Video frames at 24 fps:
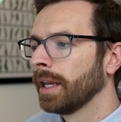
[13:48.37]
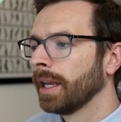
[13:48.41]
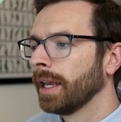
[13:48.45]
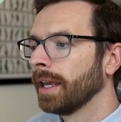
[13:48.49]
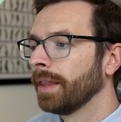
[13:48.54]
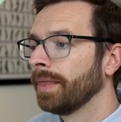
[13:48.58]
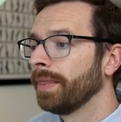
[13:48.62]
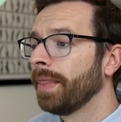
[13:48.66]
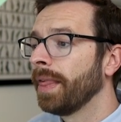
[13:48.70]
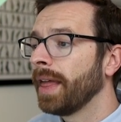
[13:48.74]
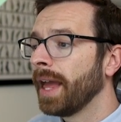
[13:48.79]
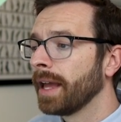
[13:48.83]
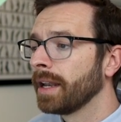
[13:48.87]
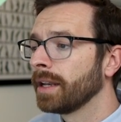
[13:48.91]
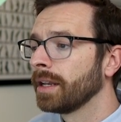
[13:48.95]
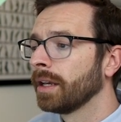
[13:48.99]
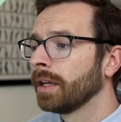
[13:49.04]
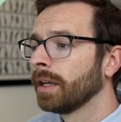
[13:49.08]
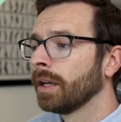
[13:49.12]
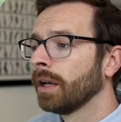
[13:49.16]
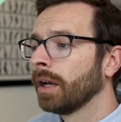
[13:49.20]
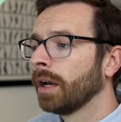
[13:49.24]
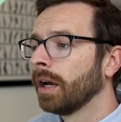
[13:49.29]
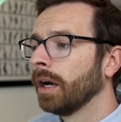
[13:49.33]
And then
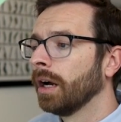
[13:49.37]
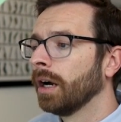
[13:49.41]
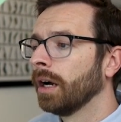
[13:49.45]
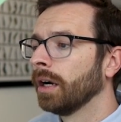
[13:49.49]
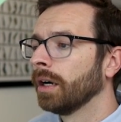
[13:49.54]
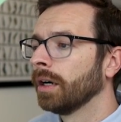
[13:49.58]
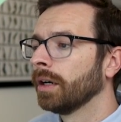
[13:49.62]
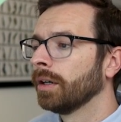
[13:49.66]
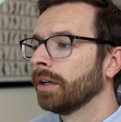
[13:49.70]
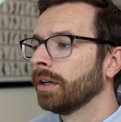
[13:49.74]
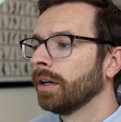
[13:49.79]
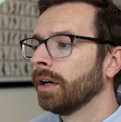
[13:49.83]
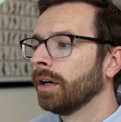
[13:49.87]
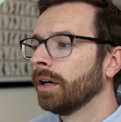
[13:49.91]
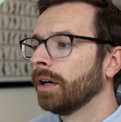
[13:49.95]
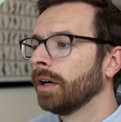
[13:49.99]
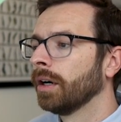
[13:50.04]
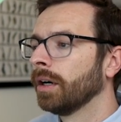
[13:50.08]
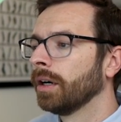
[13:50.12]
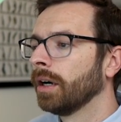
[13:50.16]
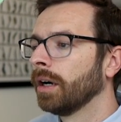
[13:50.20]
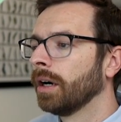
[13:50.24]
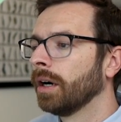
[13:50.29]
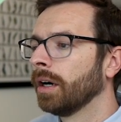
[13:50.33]

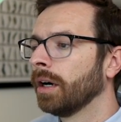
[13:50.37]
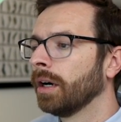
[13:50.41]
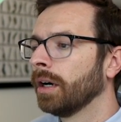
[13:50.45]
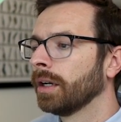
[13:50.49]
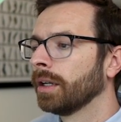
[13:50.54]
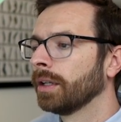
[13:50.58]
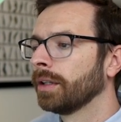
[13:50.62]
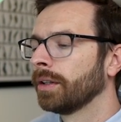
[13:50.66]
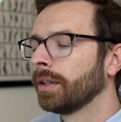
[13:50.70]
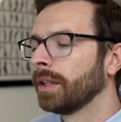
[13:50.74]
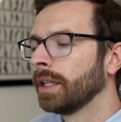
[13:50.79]
on